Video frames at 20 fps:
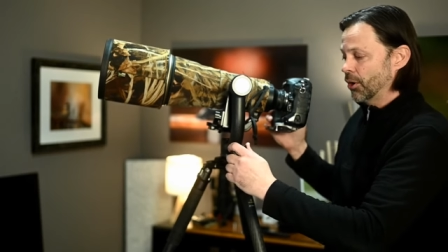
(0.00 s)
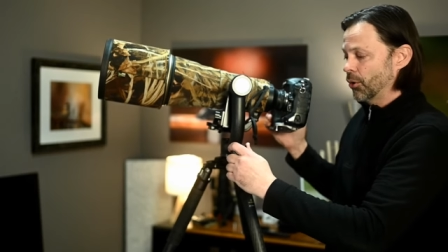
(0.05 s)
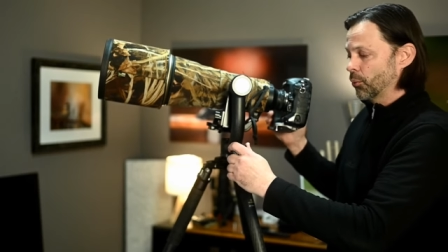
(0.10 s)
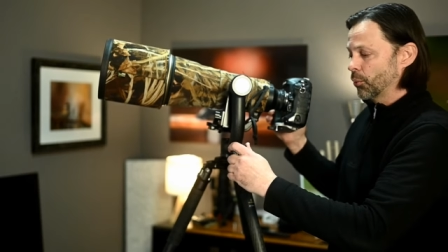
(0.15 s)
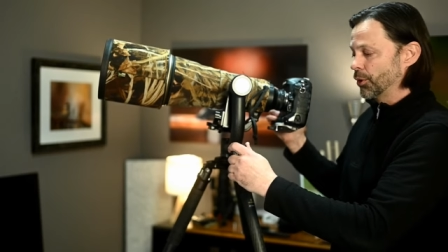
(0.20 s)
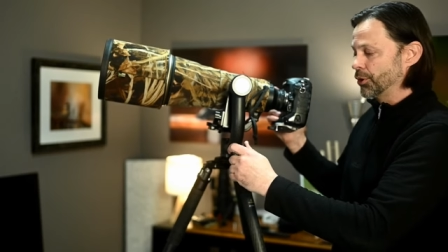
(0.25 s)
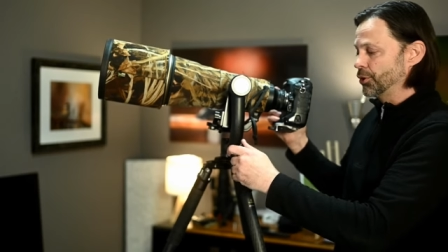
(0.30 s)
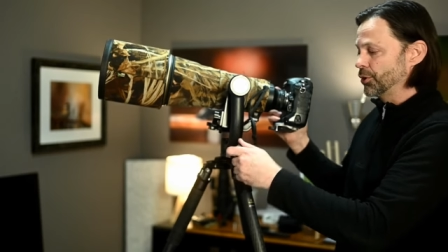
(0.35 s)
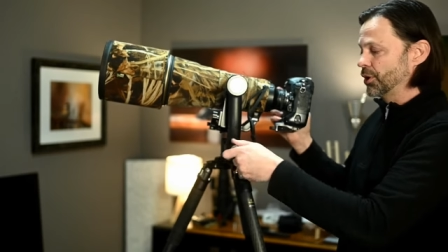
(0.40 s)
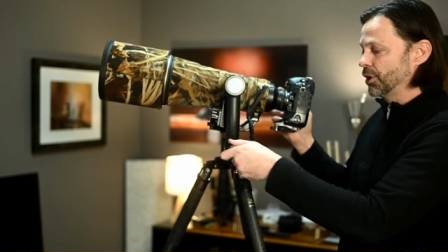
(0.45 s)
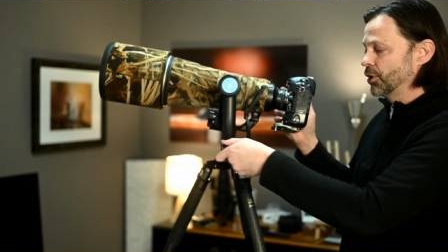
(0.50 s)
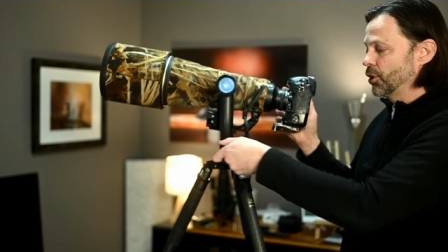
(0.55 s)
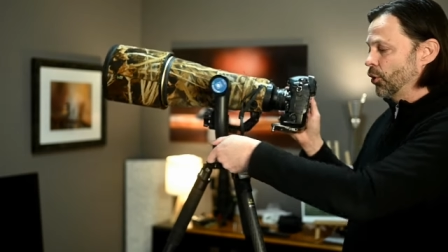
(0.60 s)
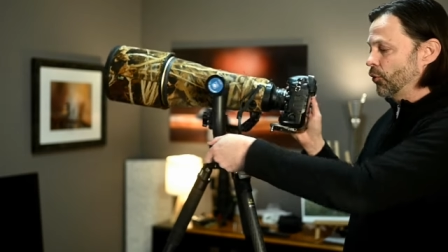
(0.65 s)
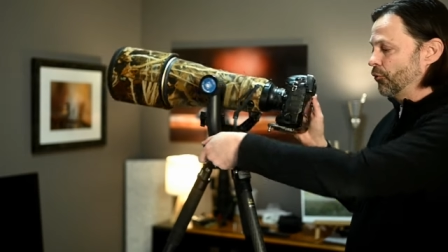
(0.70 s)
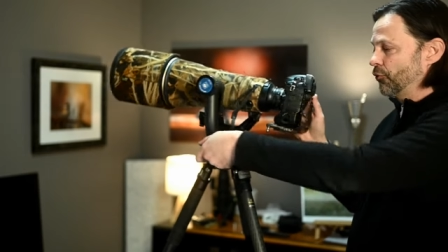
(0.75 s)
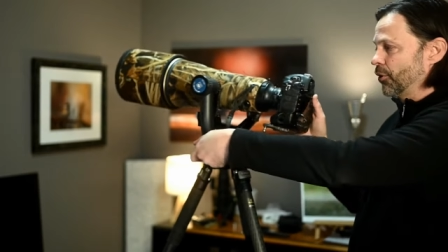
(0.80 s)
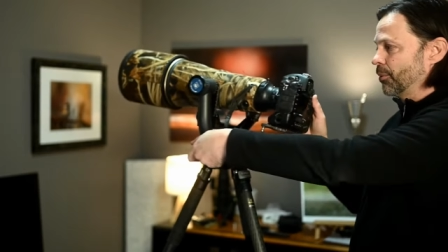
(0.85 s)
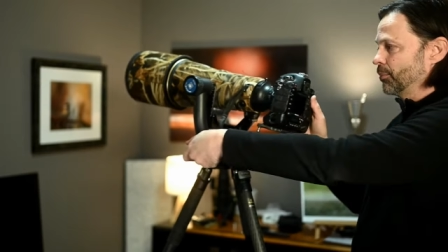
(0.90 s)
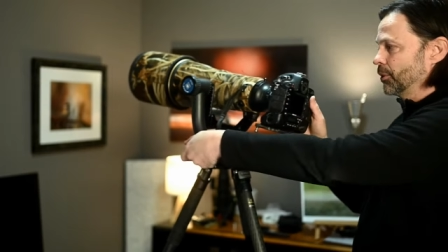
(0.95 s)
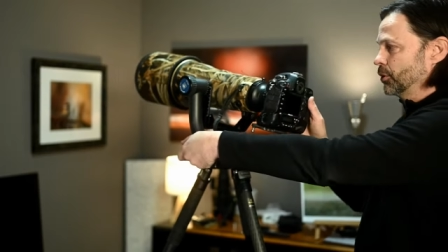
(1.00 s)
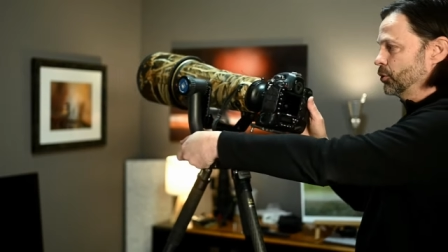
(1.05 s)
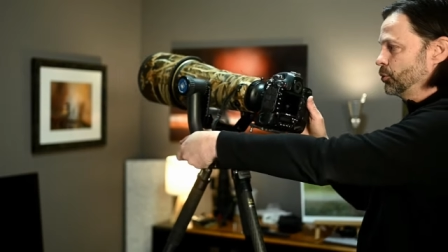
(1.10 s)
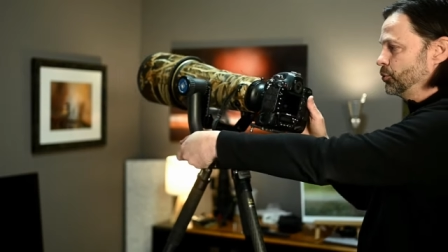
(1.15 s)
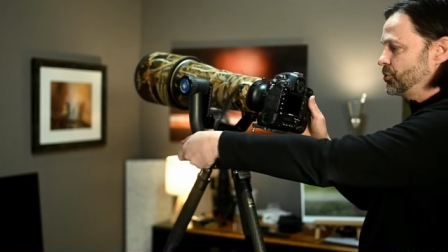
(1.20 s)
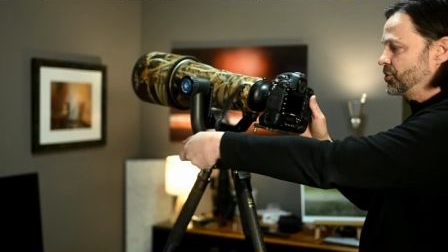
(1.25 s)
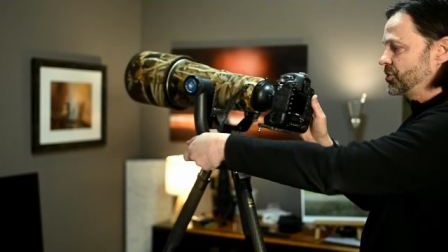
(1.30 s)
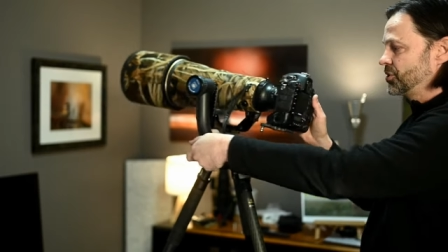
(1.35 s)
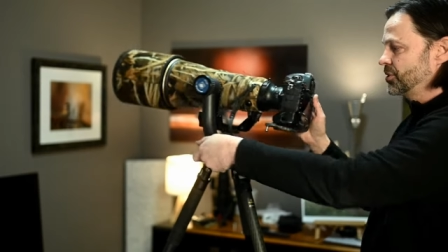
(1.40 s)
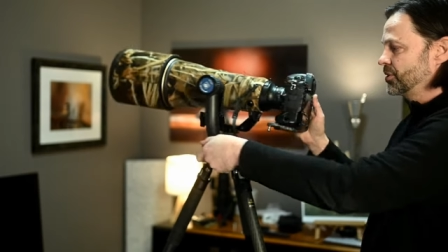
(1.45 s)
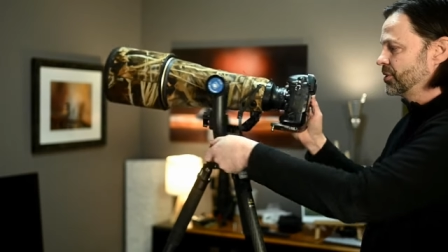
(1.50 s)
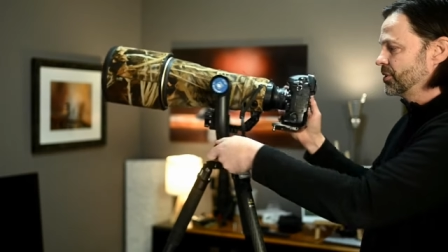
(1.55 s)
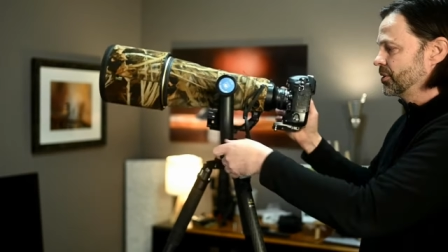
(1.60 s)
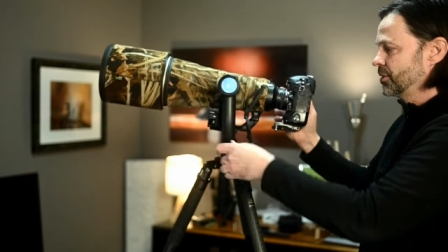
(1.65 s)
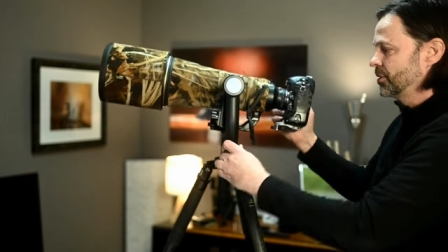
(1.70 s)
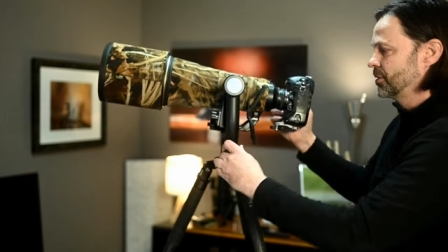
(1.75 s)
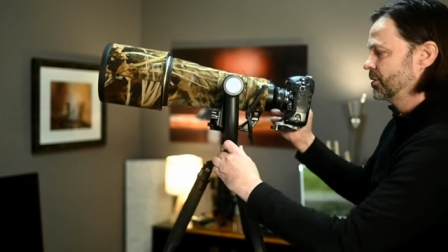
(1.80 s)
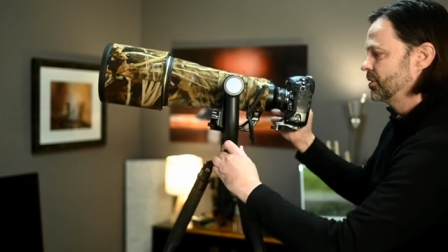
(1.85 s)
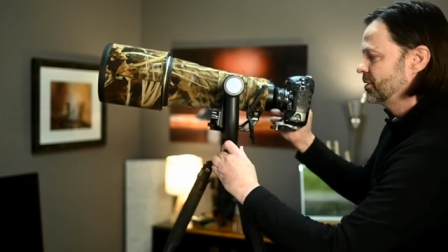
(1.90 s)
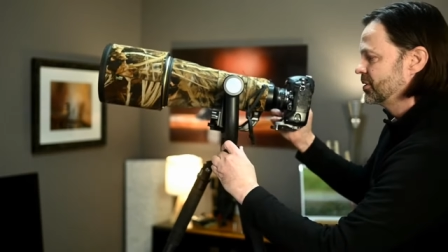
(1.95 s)
where you can go from loose
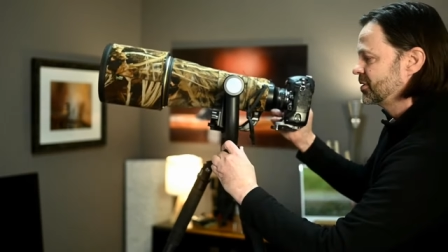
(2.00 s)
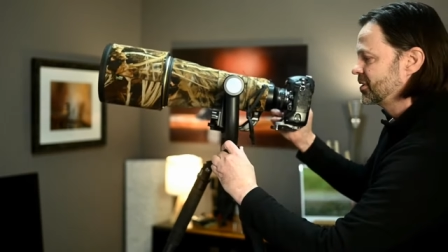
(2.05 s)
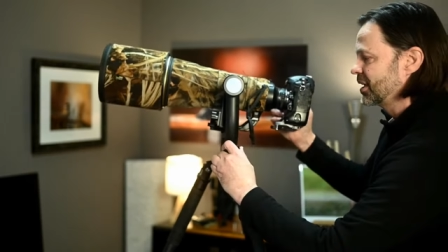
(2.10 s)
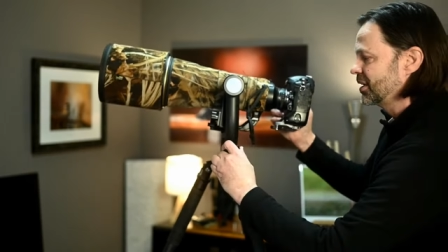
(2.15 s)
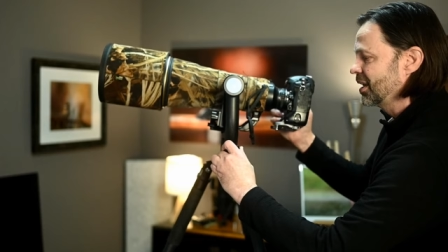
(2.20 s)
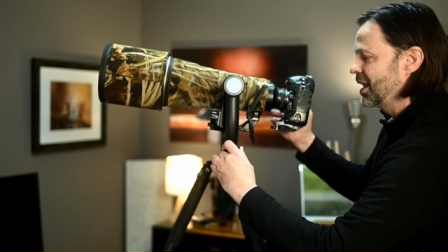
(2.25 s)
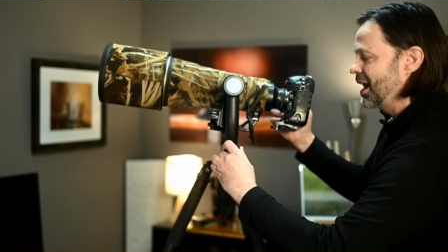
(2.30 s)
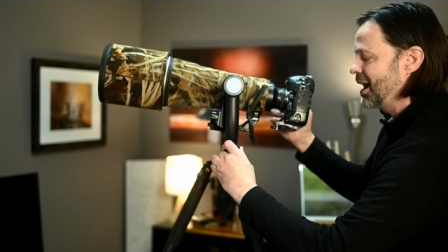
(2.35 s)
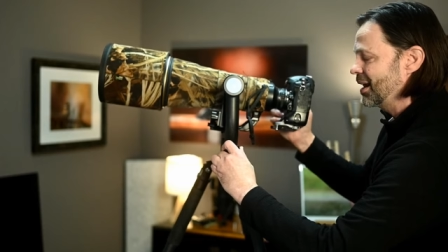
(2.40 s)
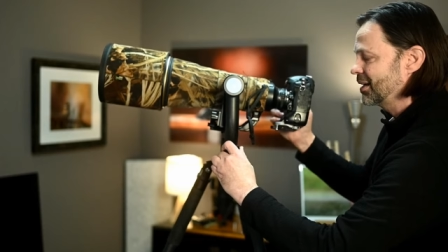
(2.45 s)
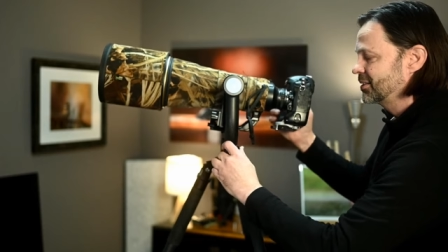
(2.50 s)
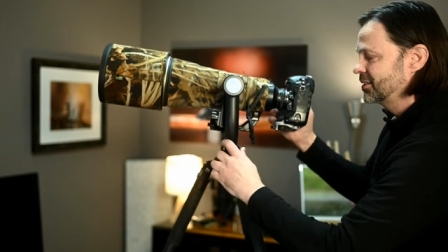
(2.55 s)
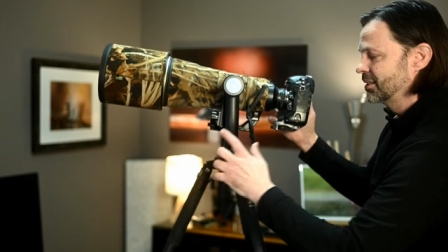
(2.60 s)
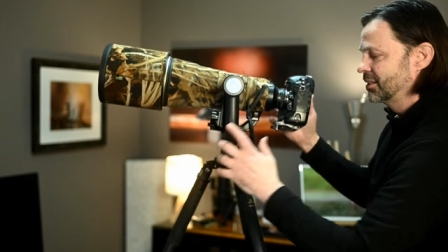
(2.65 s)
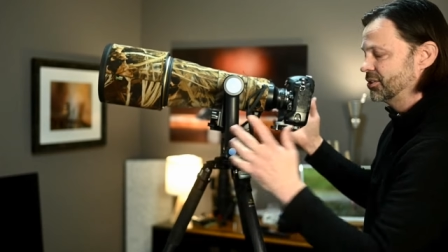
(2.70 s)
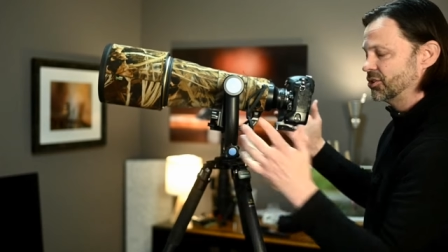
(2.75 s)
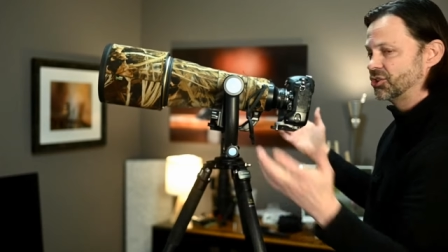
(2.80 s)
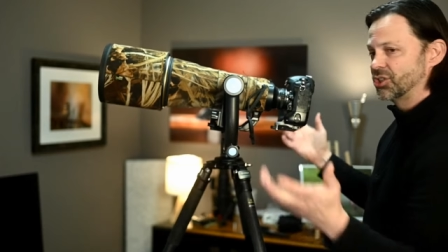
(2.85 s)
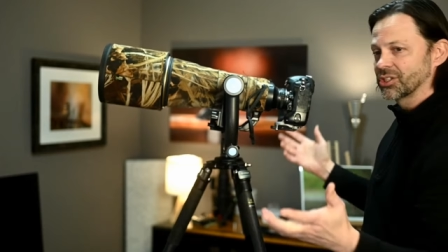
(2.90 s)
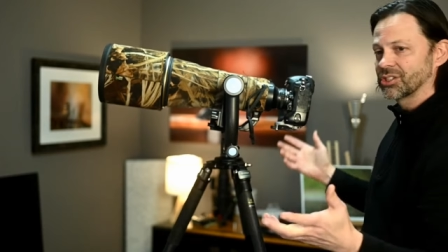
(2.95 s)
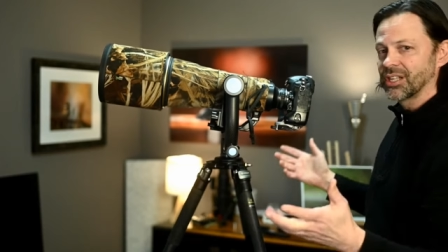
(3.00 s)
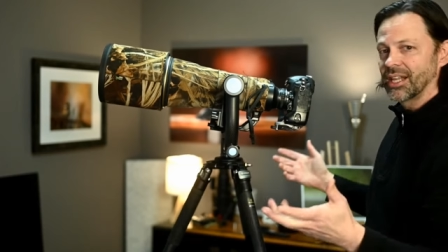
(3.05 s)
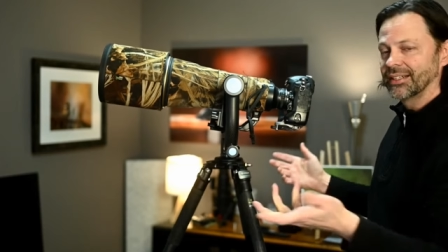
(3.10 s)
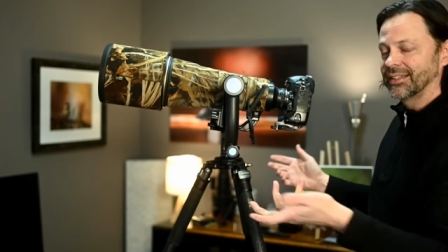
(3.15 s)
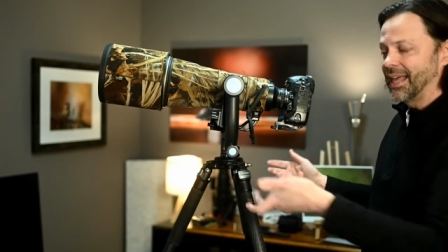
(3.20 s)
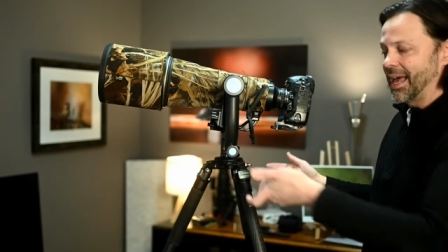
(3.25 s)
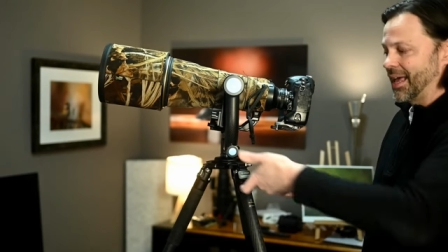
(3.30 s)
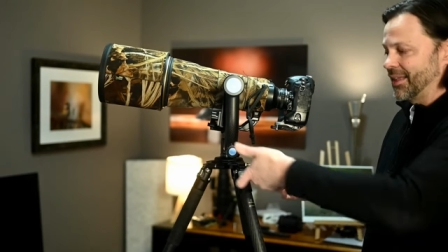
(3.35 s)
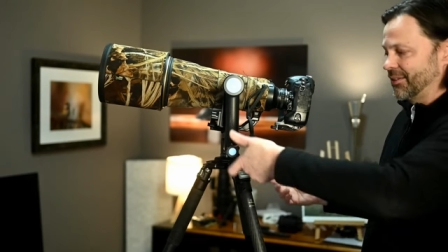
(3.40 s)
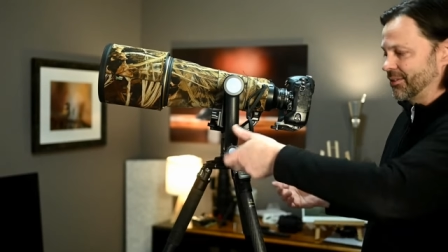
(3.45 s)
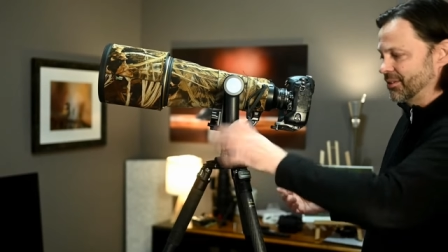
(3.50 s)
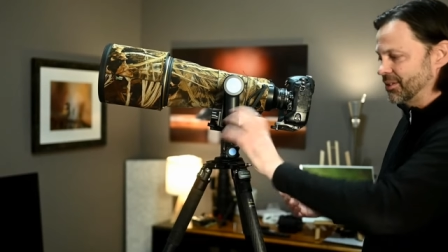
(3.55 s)
to locked, just like that.